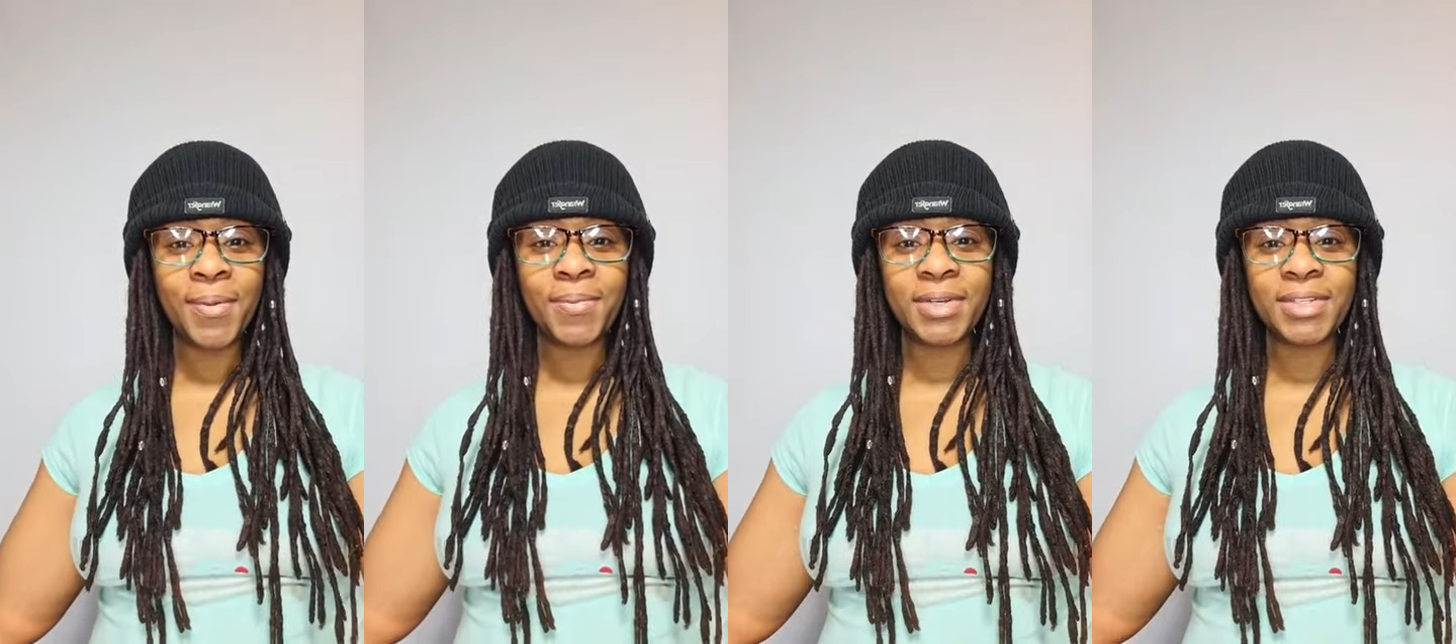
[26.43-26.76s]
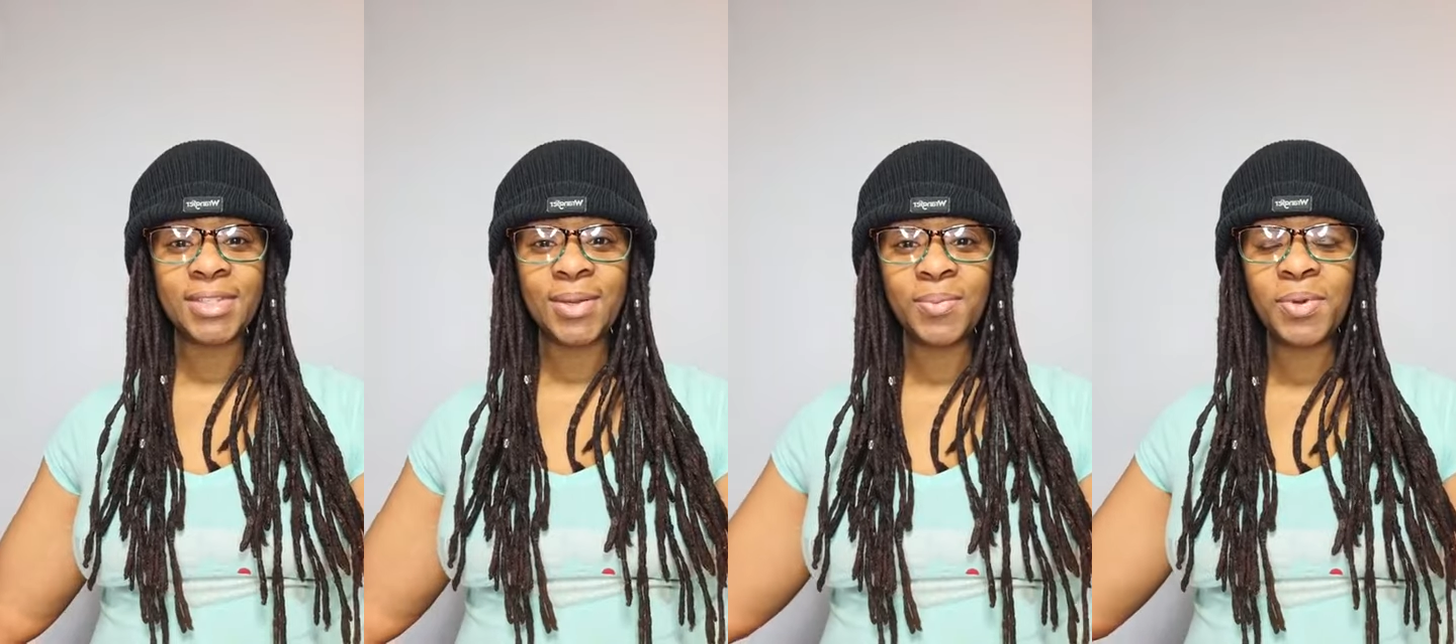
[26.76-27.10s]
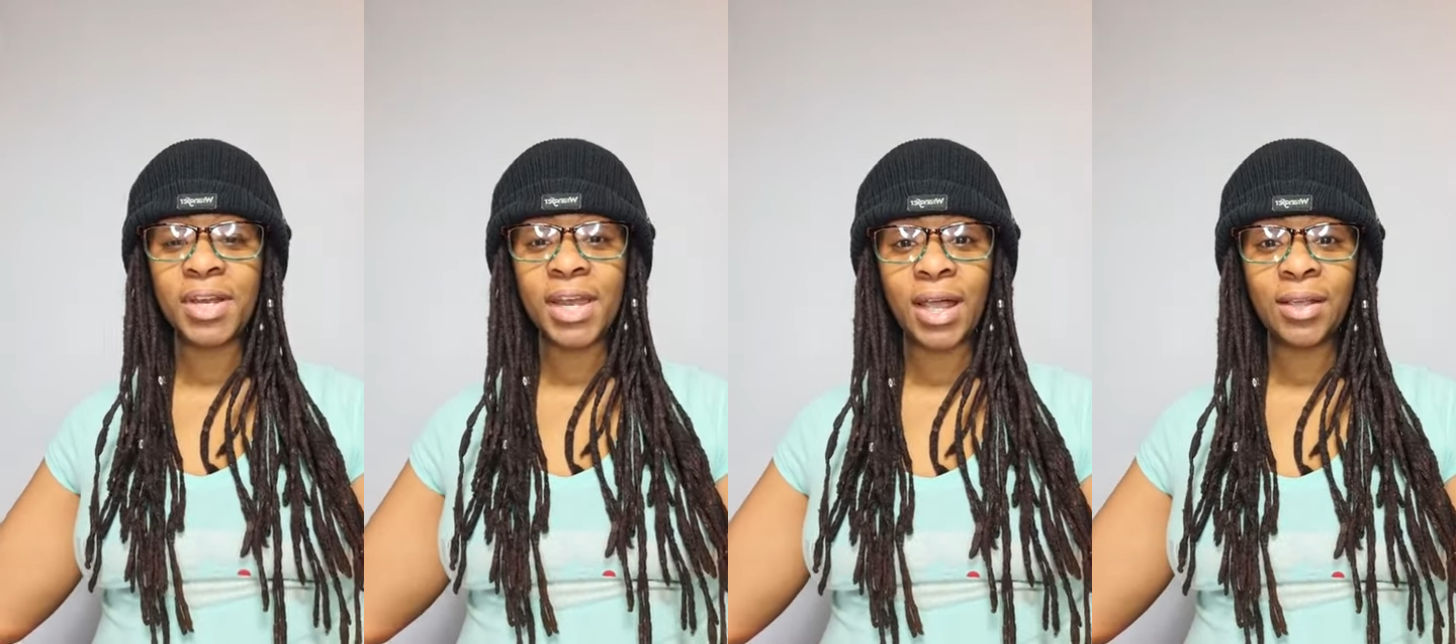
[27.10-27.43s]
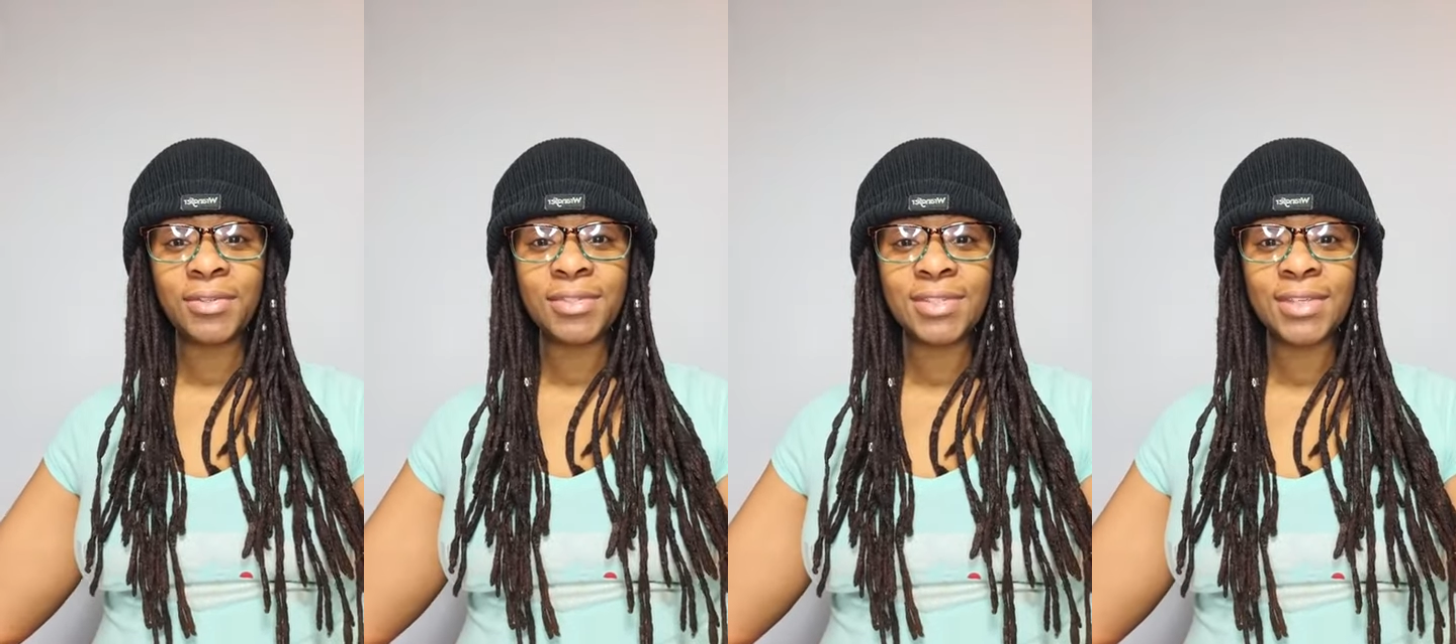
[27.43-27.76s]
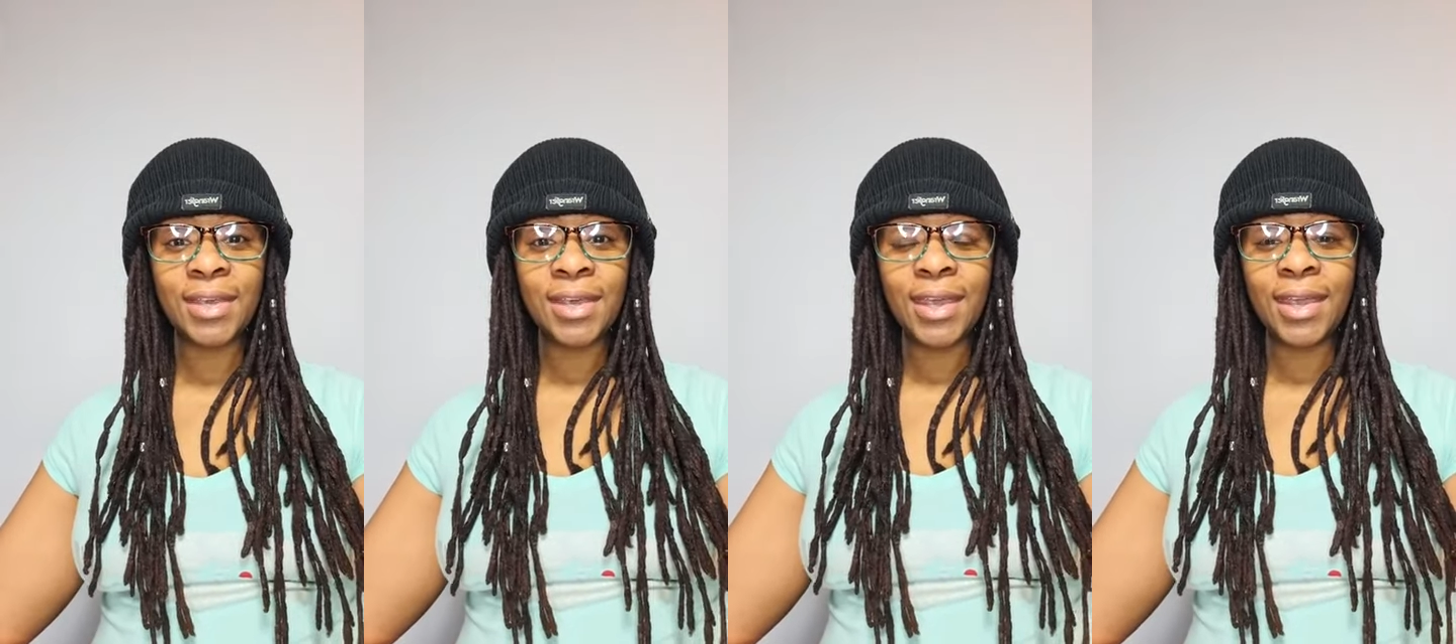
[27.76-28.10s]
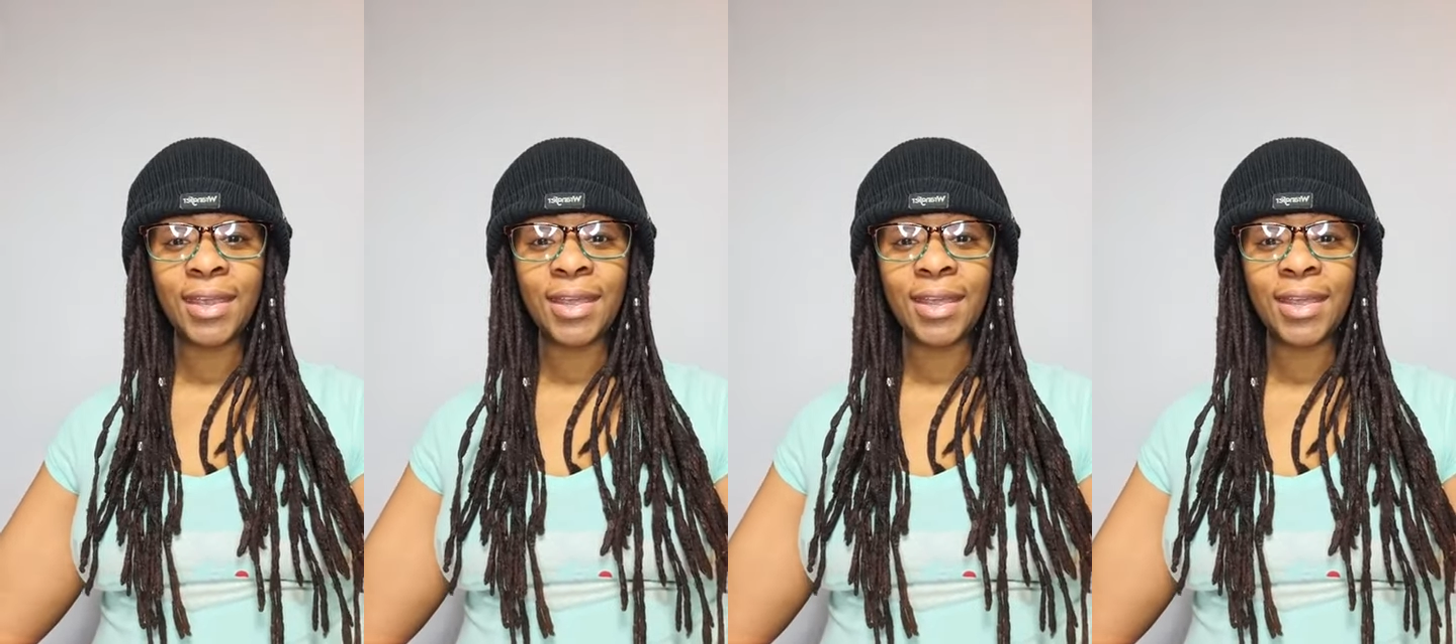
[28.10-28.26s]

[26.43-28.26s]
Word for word: but somewhere else, it